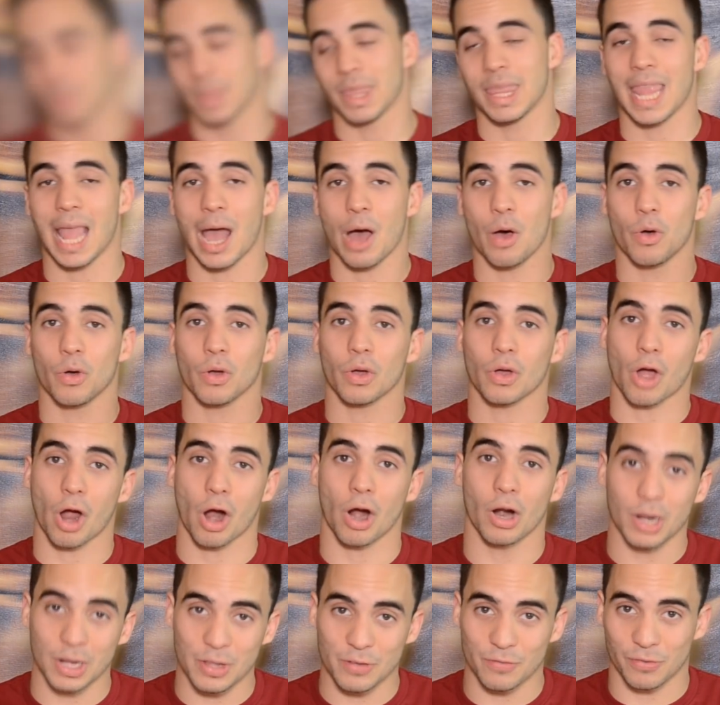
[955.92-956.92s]
Now,
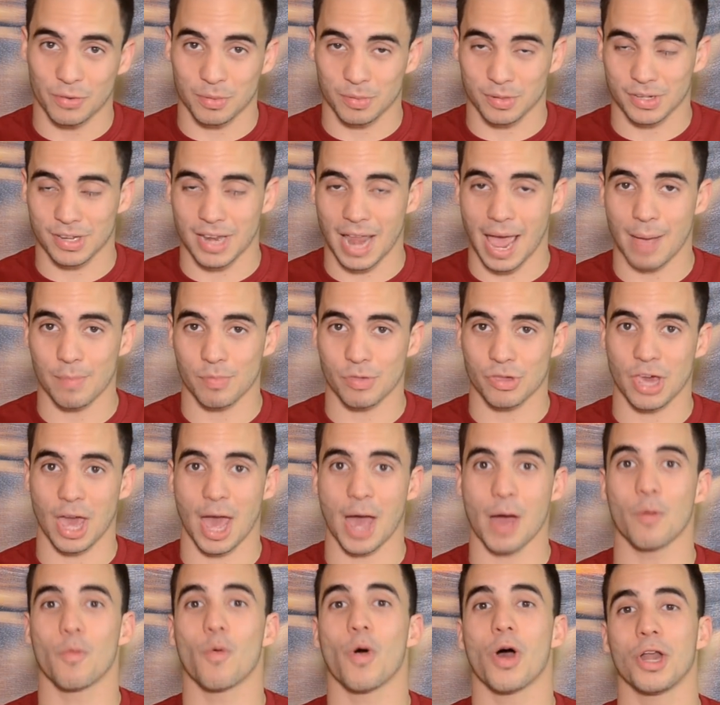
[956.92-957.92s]
Carly from
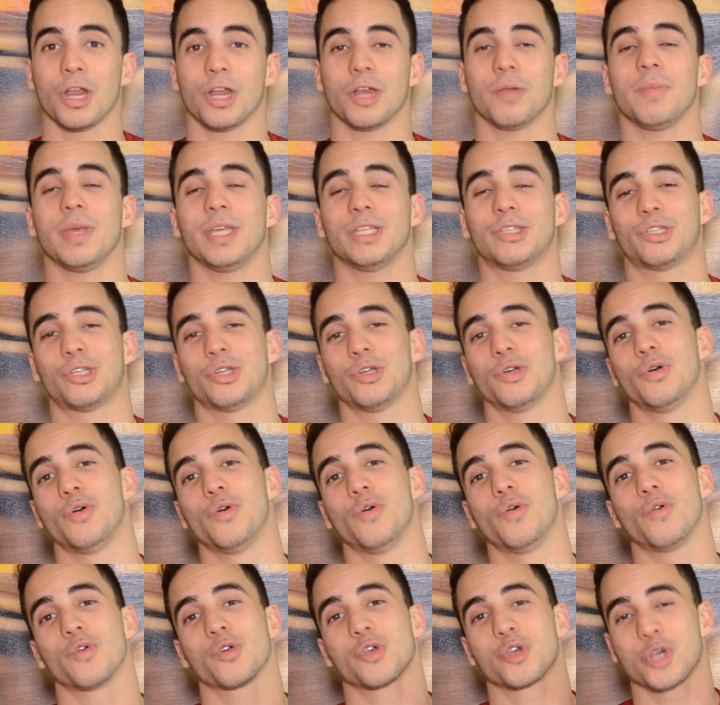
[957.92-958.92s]
Snapchat wanted me
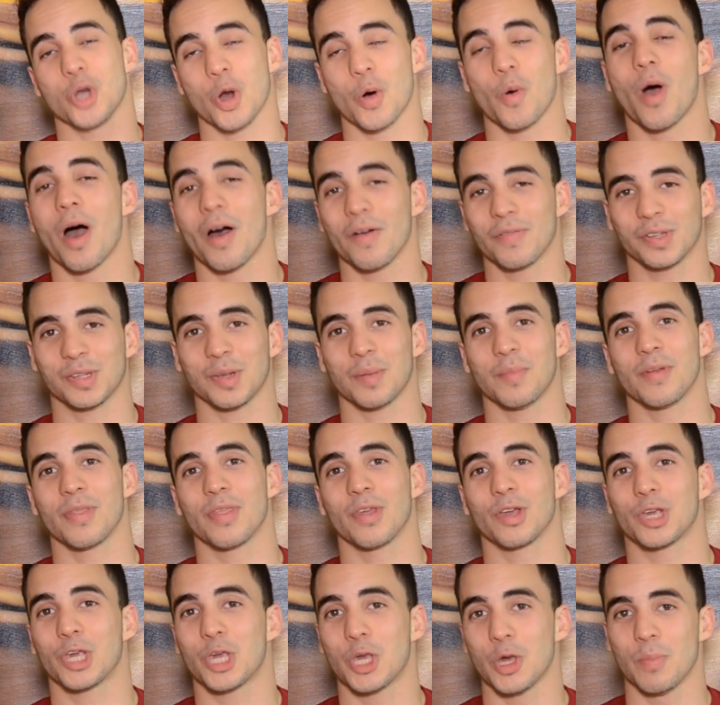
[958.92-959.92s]
to show off some of
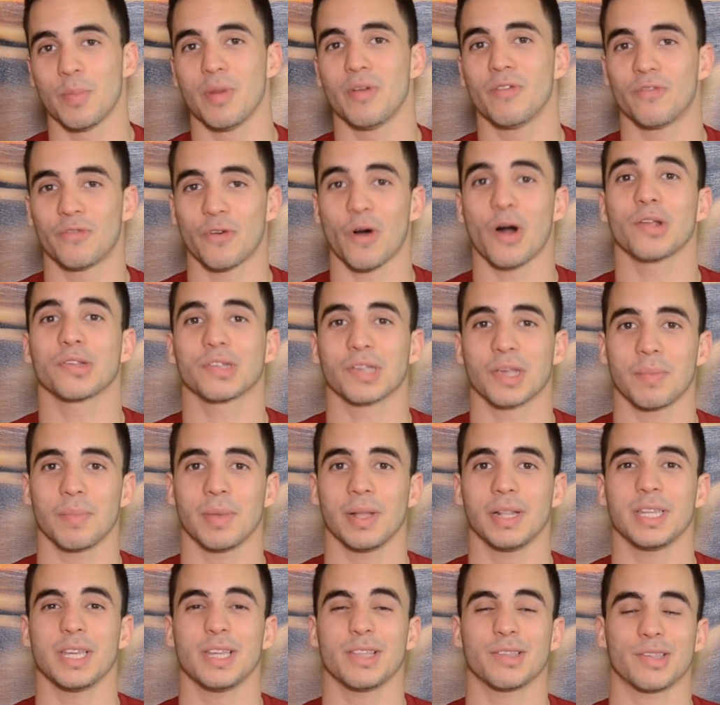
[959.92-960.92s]
the Cuban false
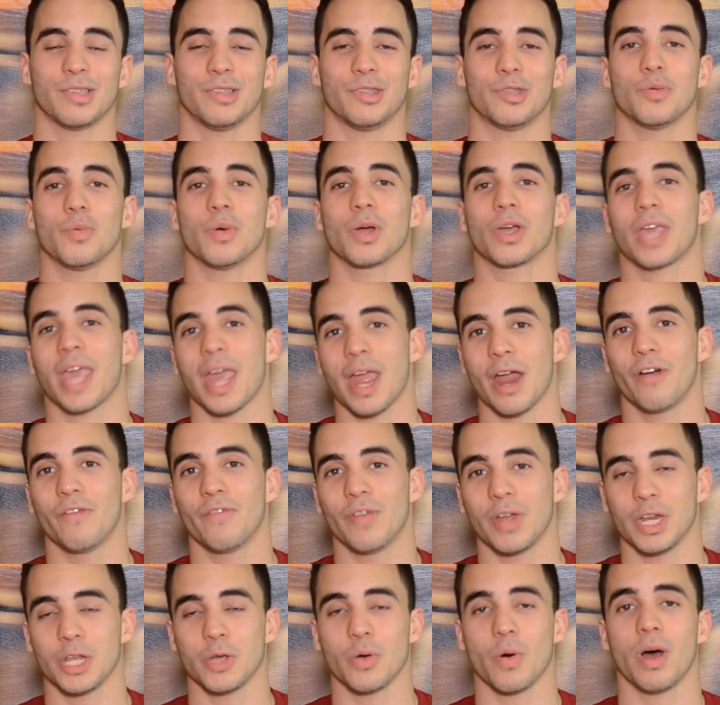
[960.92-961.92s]
chameleons and do a care
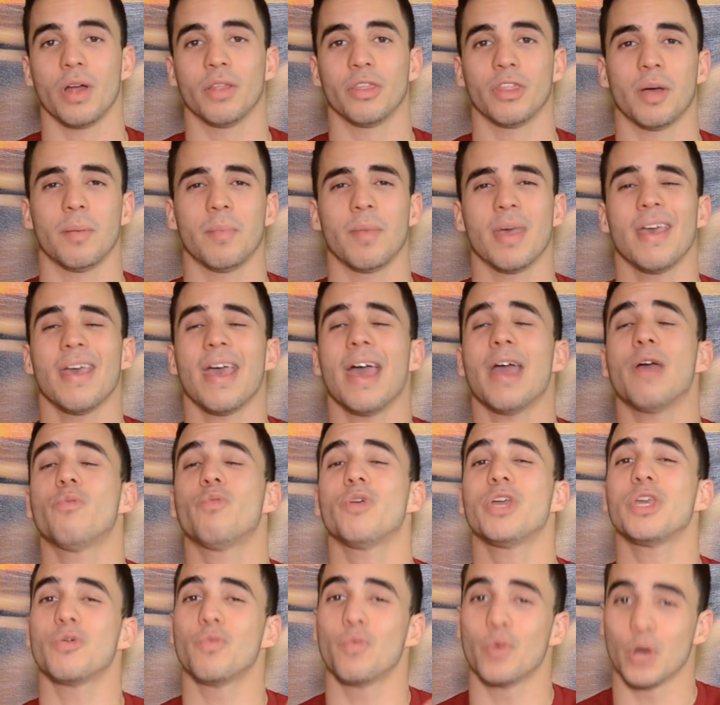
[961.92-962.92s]
video on them, and
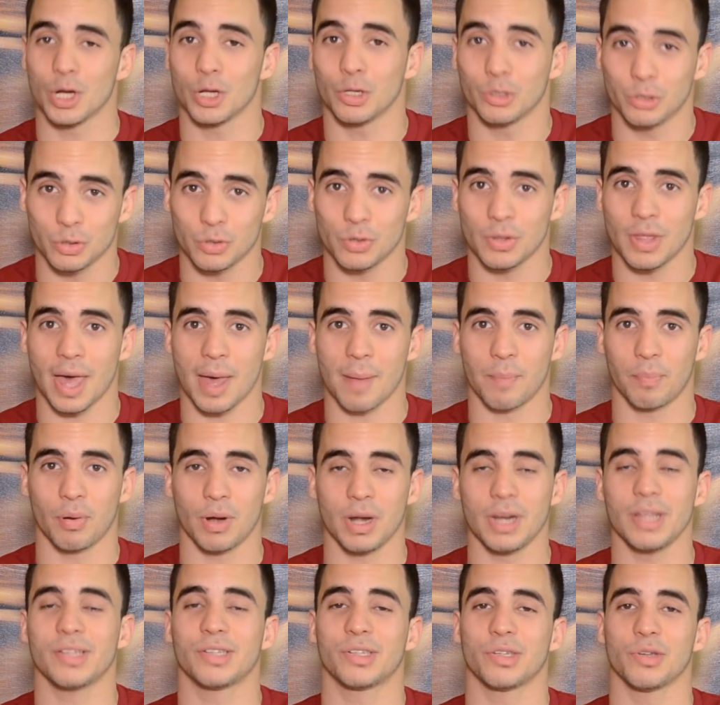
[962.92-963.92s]
we will do that
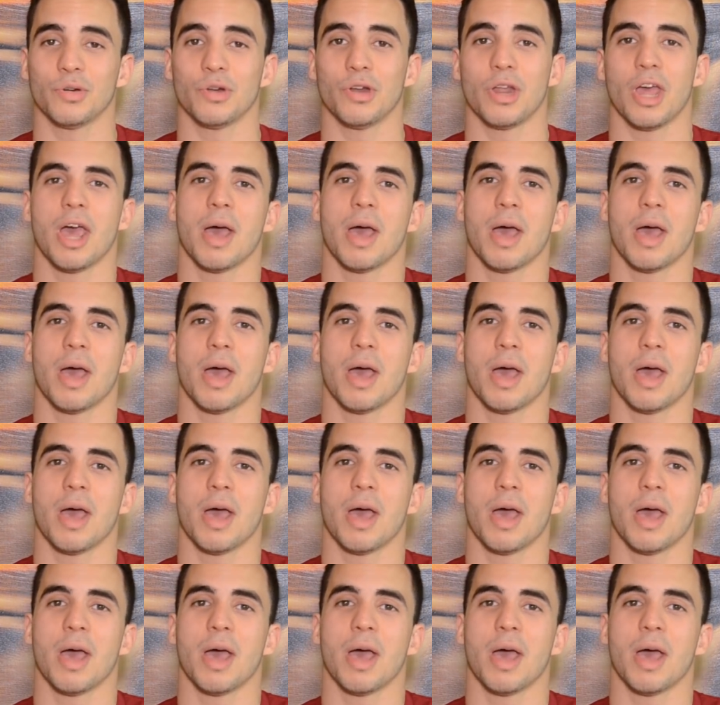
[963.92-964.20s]
pretty soon,